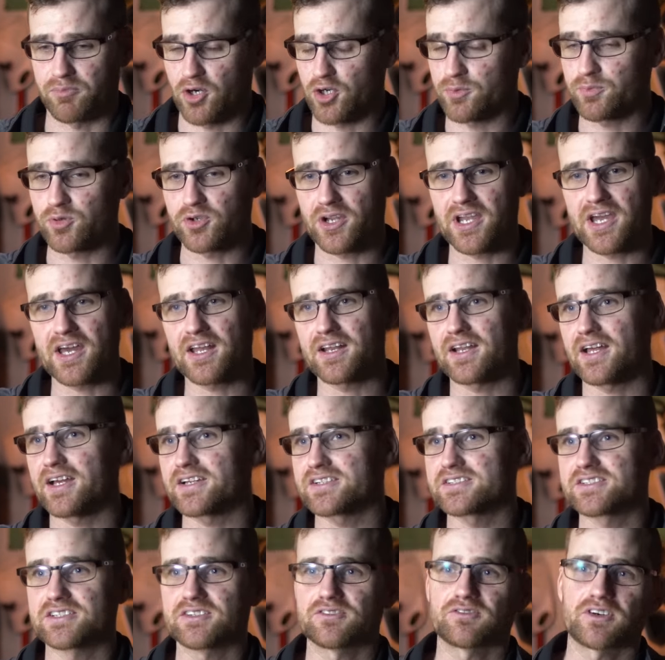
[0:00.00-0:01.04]
purple Cadillac
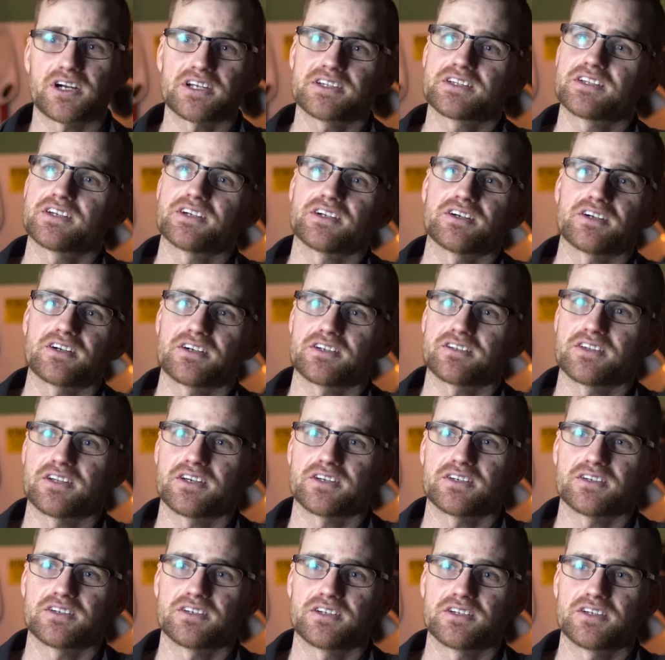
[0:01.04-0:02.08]
sitting right there in
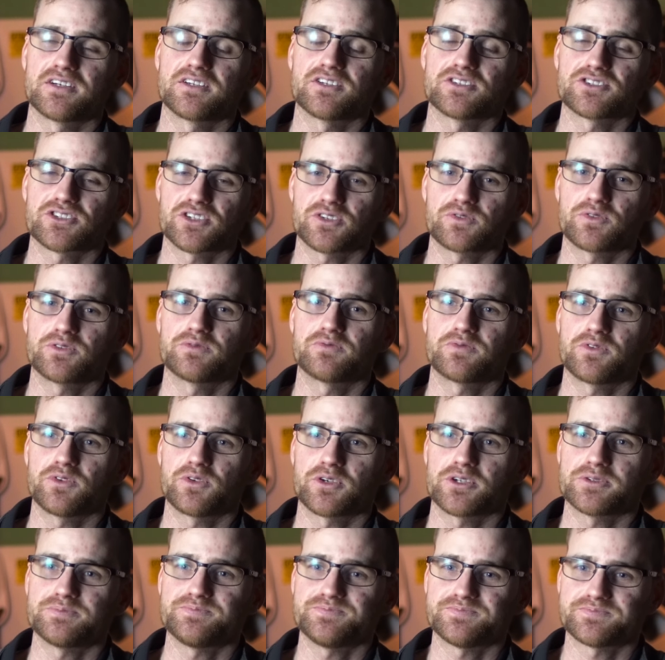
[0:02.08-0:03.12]
the showroom
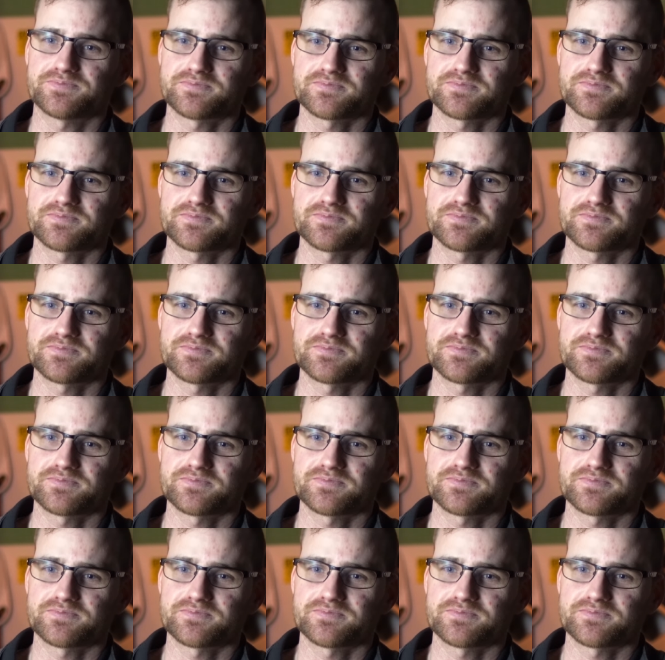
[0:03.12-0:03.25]
floor.